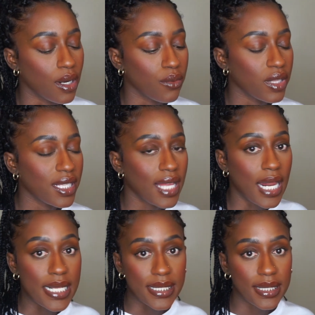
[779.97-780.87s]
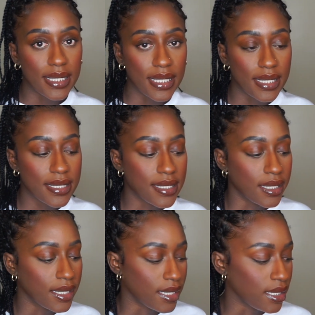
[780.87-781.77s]
Really glad I did these
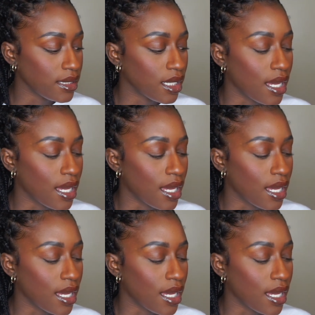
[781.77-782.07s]
again.